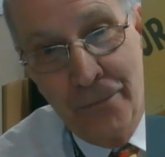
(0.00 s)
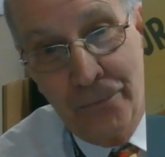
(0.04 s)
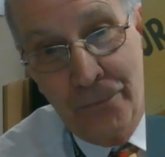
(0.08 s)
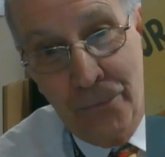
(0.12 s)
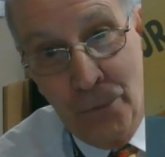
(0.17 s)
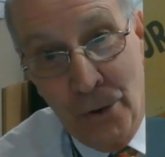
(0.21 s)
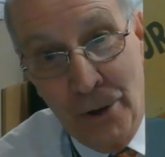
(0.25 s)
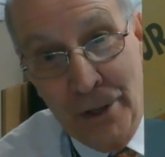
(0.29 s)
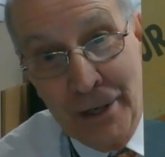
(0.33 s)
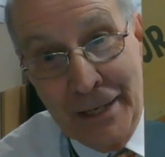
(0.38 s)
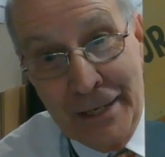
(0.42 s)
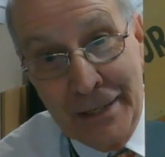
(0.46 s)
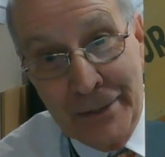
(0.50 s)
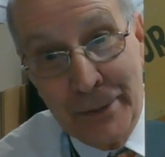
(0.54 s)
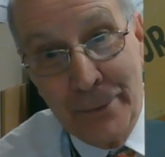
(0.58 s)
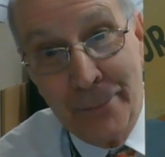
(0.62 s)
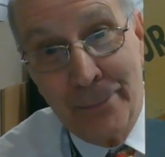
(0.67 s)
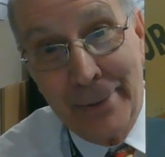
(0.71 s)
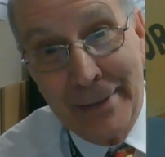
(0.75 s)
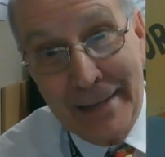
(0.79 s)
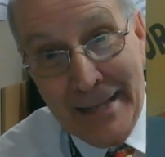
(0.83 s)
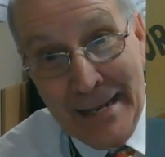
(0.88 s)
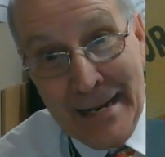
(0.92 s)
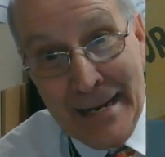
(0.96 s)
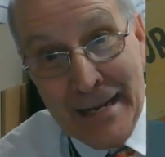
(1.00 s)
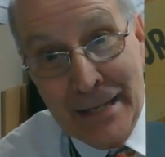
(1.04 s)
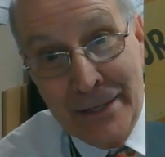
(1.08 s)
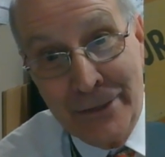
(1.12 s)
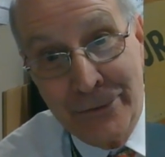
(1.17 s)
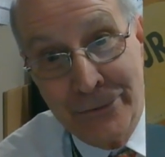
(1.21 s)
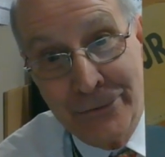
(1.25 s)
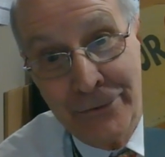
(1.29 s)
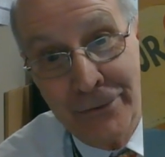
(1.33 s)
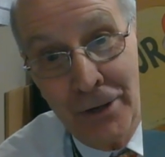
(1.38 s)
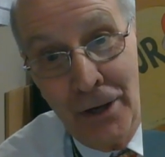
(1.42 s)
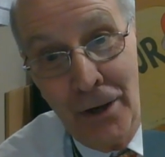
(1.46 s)
spoiling the
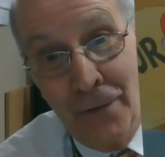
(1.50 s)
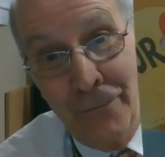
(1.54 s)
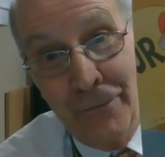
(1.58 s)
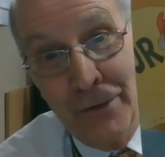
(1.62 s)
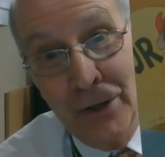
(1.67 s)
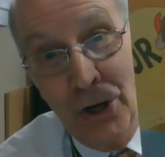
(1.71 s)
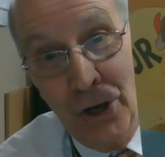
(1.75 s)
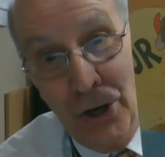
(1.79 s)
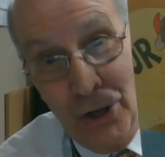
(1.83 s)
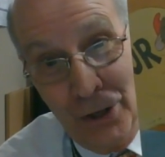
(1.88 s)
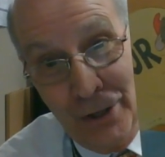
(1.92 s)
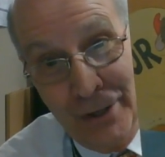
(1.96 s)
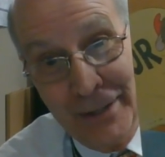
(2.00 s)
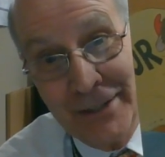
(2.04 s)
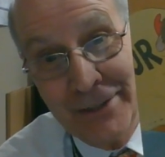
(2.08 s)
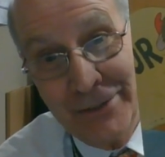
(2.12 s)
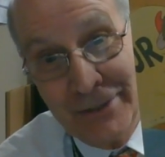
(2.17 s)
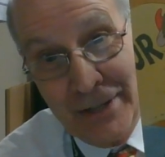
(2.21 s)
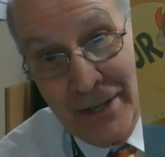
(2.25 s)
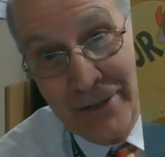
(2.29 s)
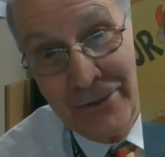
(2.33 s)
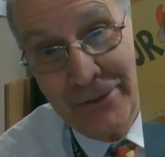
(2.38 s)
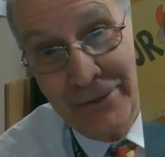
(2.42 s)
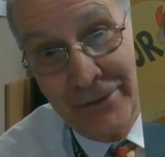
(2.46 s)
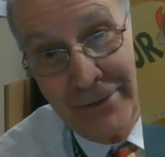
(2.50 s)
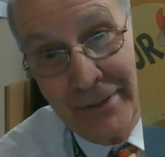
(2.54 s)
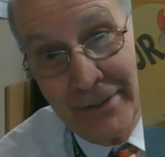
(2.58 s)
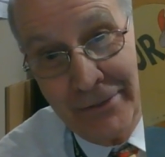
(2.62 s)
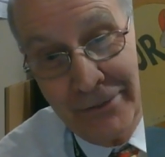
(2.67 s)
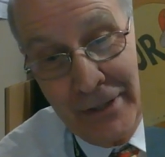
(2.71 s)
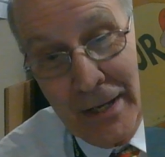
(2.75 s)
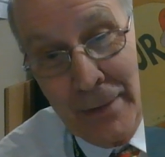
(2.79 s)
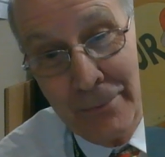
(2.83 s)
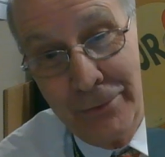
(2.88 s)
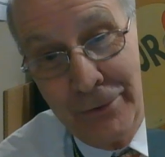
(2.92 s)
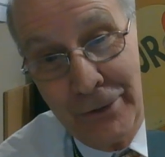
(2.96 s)
plans of the ugly
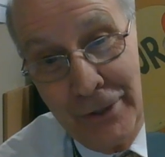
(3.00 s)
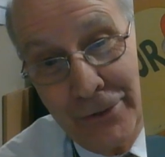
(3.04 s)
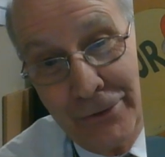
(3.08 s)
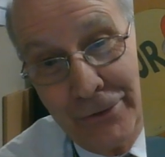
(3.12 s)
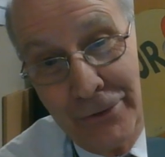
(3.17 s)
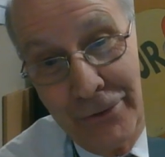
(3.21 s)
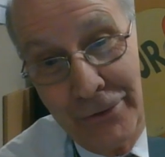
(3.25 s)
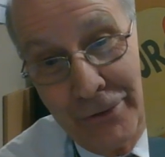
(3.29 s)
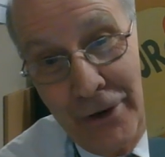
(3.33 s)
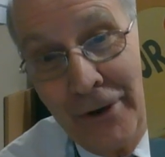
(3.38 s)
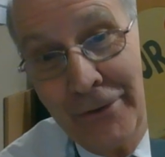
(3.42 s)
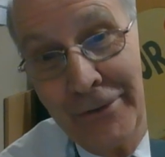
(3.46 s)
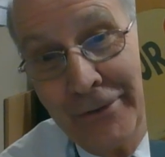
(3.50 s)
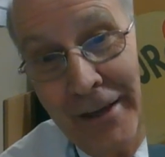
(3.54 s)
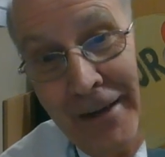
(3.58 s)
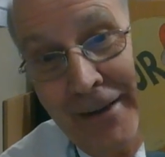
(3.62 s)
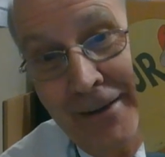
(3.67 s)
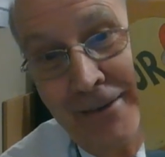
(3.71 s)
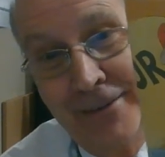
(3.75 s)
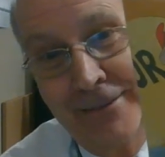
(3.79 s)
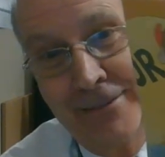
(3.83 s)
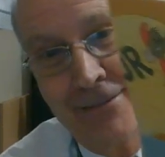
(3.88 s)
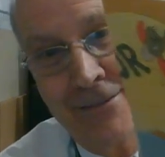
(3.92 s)
stepsister, aren't they?